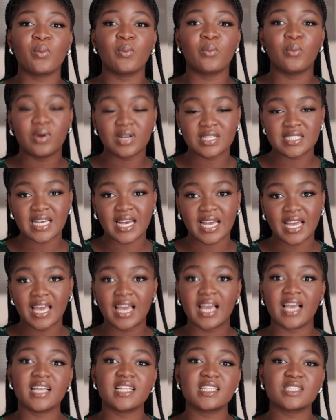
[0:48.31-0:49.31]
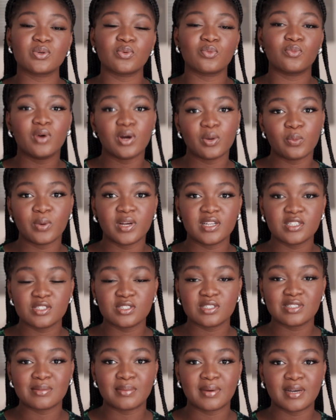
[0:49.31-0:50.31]
what I ate, what went
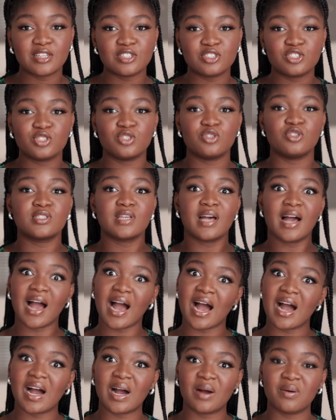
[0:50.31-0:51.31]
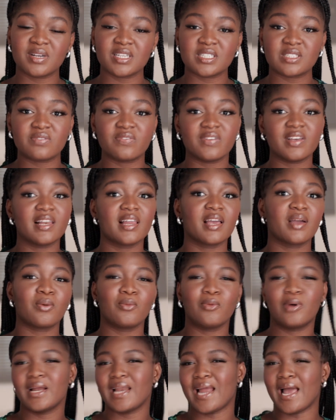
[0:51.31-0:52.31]
into my juice, how I was feeling,
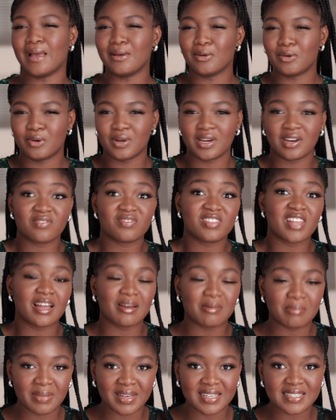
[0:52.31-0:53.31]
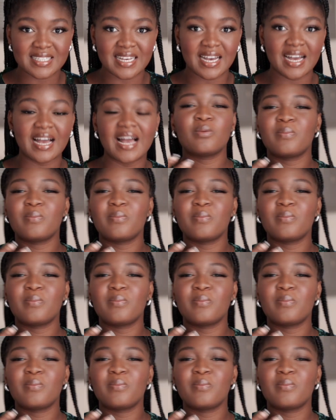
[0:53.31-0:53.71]
what I could have done better.